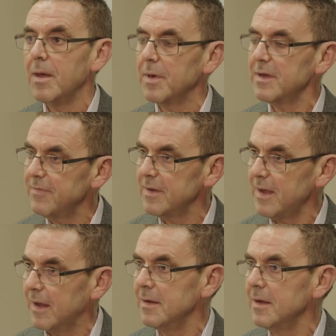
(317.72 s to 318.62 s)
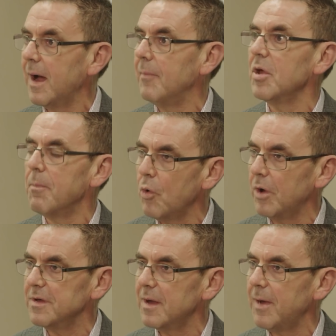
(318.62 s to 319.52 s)
But even then, your
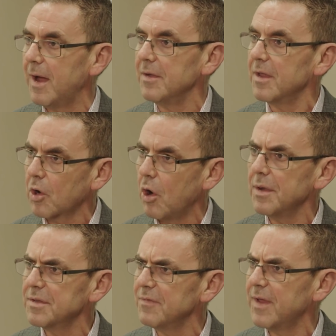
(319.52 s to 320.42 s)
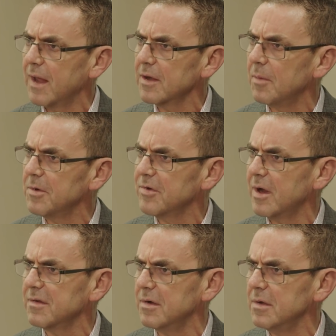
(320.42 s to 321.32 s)
point about the cost of the helicopter
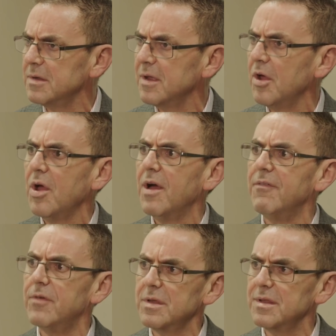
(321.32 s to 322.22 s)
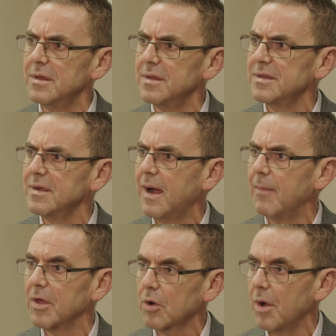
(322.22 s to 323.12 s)
transfers versus
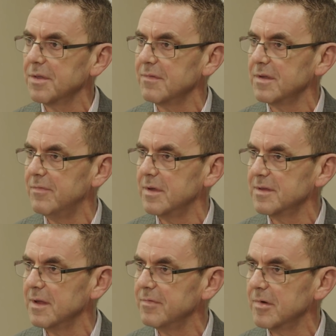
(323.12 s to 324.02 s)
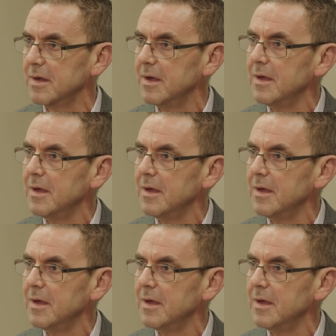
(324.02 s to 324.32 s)
the cost of service delivery.